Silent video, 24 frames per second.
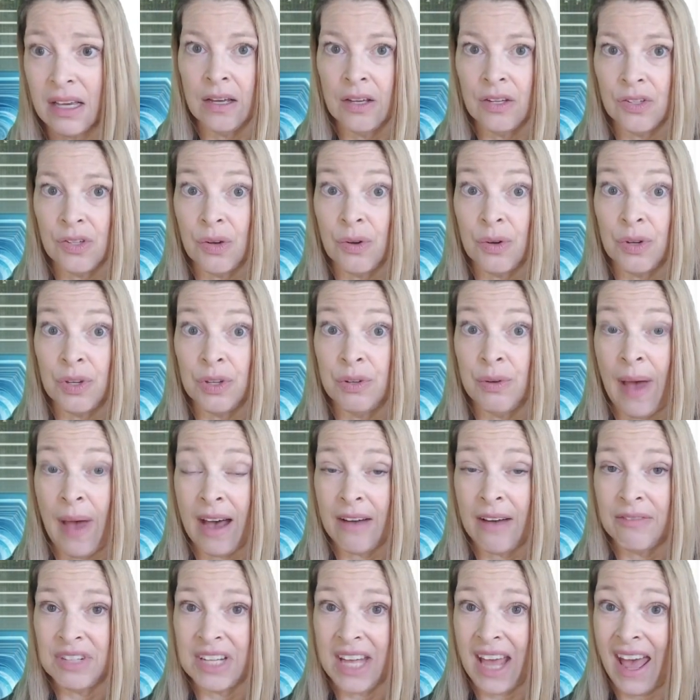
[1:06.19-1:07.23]
So you
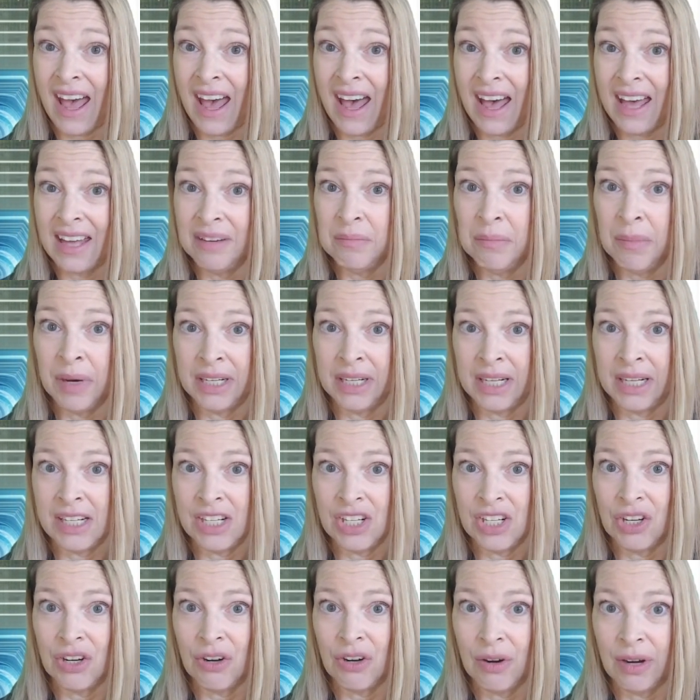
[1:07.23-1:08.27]
have to add money
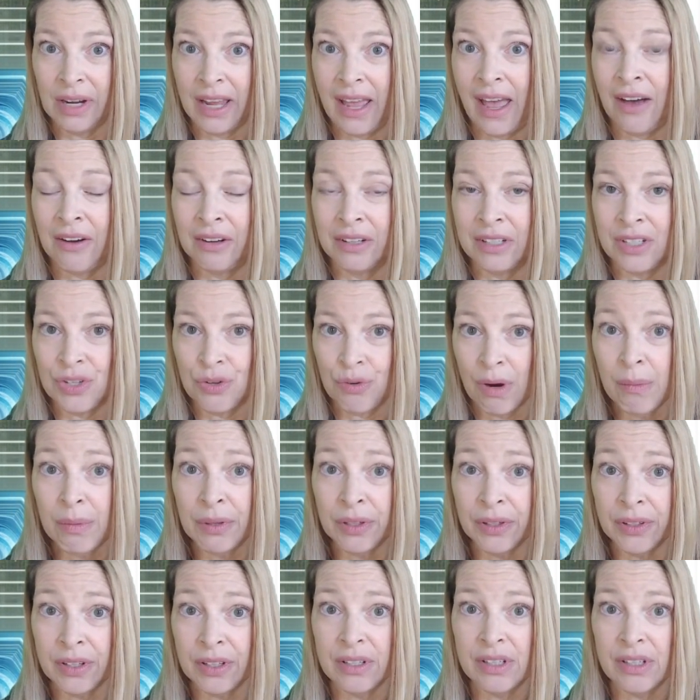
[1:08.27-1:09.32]
to your account in
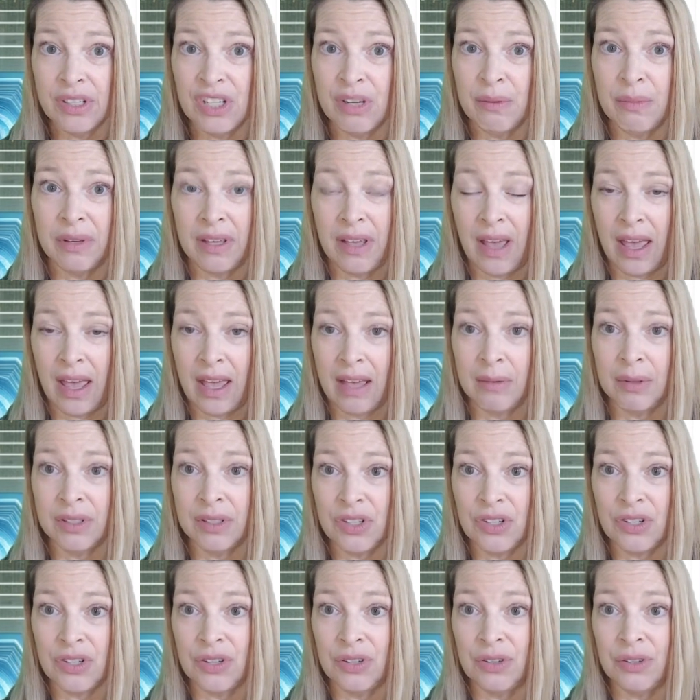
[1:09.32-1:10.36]
Scribbler to be able
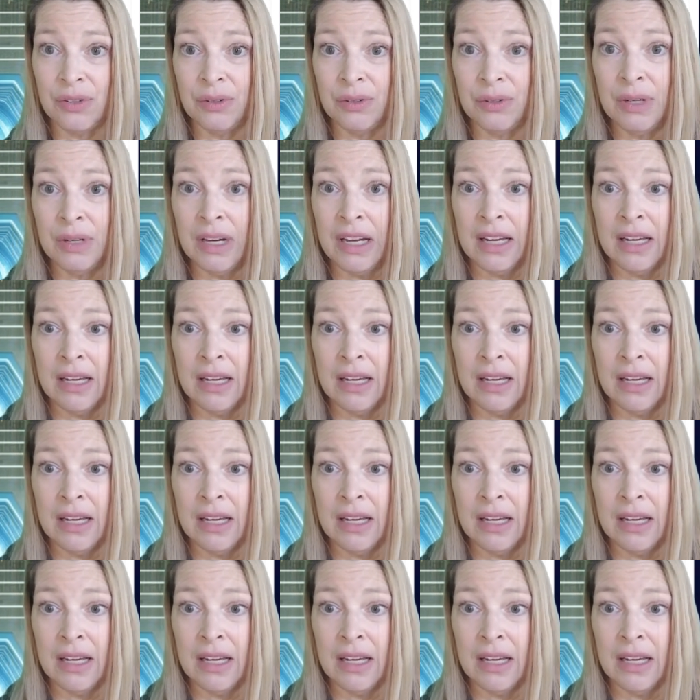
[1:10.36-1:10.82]
to